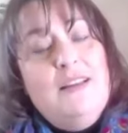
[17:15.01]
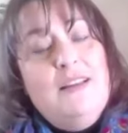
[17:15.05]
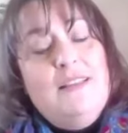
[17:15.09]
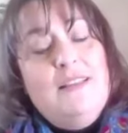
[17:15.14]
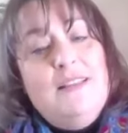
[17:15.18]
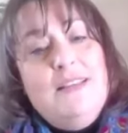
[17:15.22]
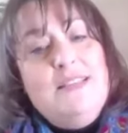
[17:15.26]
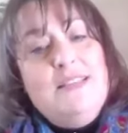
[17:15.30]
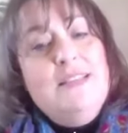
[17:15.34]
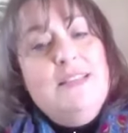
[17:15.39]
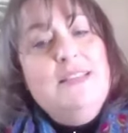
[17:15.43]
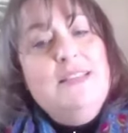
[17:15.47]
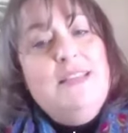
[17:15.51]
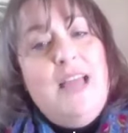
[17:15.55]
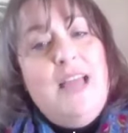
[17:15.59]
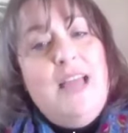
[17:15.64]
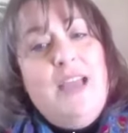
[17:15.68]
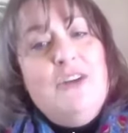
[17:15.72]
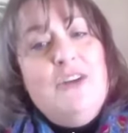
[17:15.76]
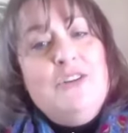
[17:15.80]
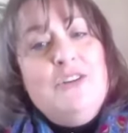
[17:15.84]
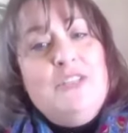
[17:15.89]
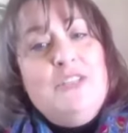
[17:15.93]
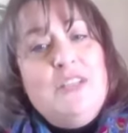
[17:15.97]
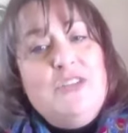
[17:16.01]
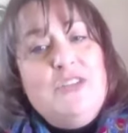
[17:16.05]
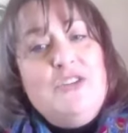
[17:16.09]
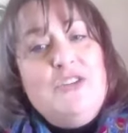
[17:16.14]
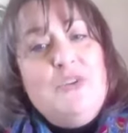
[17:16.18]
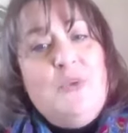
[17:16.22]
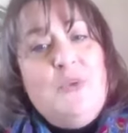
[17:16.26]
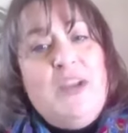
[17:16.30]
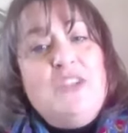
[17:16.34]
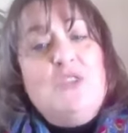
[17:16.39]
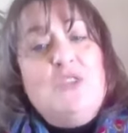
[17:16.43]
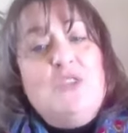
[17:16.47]
this entire
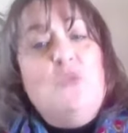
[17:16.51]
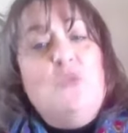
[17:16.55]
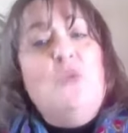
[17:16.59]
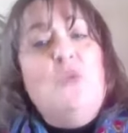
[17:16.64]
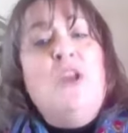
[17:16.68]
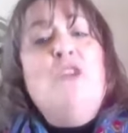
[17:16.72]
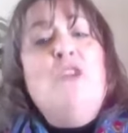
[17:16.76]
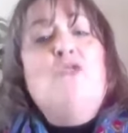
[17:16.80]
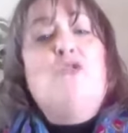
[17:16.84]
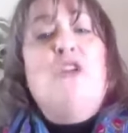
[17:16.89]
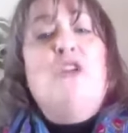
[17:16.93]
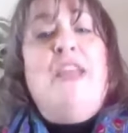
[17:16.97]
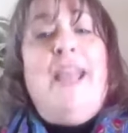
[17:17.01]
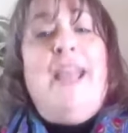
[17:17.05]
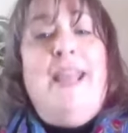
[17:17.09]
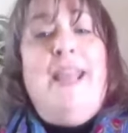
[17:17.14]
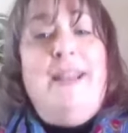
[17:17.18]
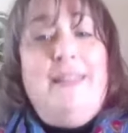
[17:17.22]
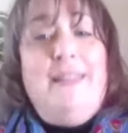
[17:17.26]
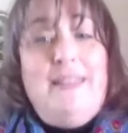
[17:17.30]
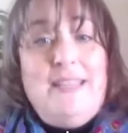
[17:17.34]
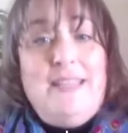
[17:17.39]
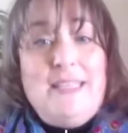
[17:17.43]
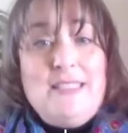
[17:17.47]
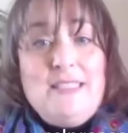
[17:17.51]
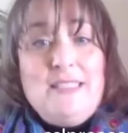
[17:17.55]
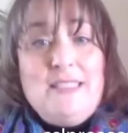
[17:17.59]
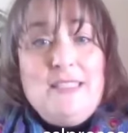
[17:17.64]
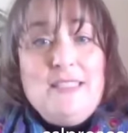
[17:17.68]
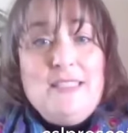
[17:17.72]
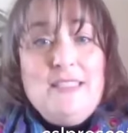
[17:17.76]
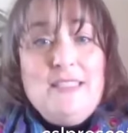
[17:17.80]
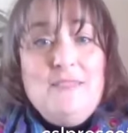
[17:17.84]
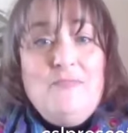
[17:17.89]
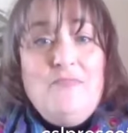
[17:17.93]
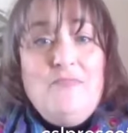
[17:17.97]
situation. We created
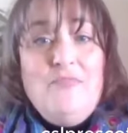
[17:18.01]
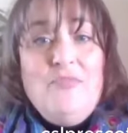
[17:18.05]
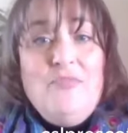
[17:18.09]
this.